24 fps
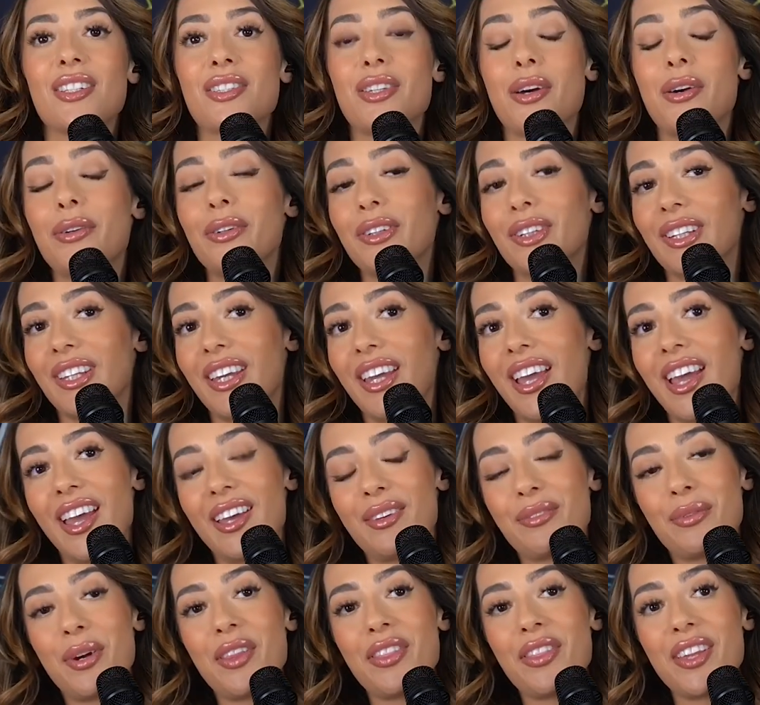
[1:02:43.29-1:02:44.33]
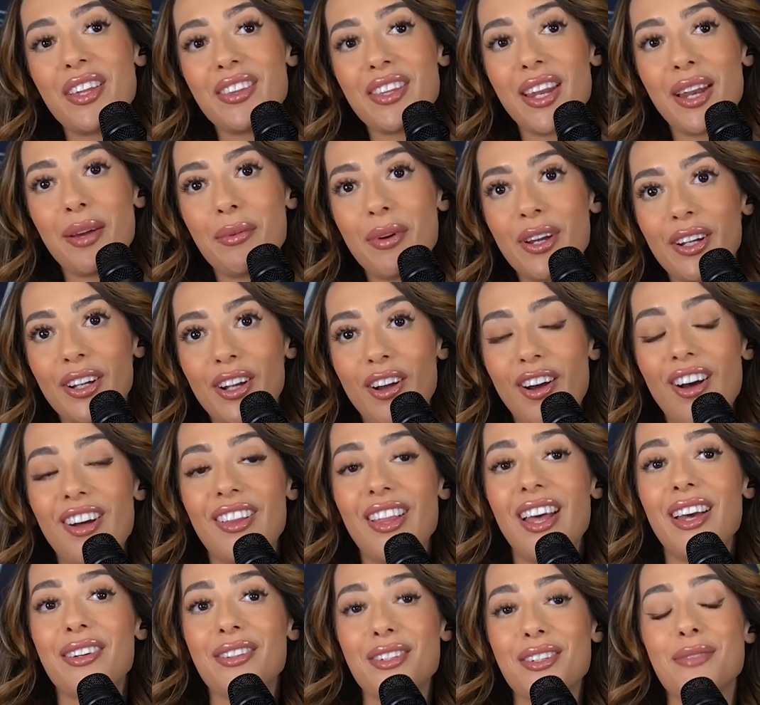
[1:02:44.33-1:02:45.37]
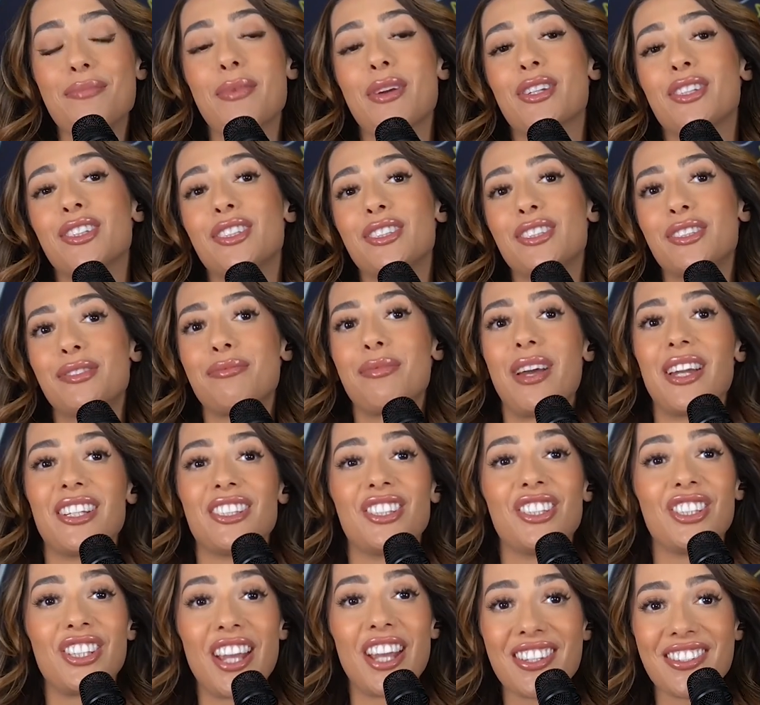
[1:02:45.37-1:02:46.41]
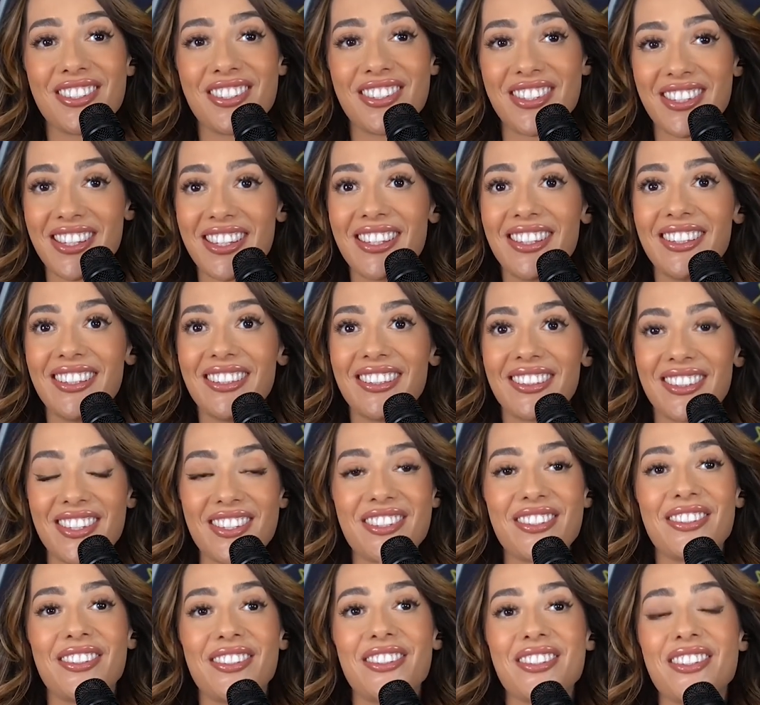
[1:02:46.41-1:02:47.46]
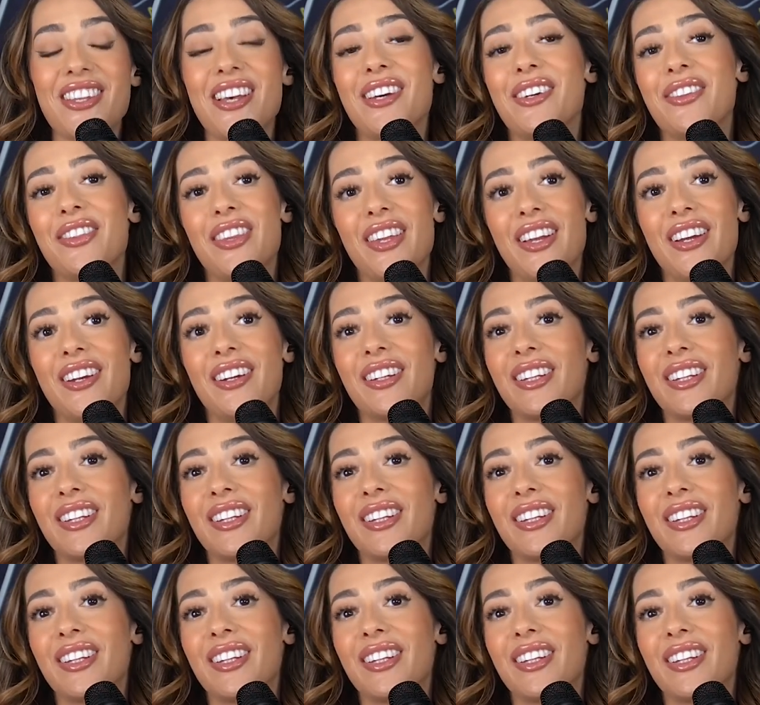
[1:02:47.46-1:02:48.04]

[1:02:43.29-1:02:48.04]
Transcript: Totally. And one thing that I want to call out, especially to my Gen Z listeners out there,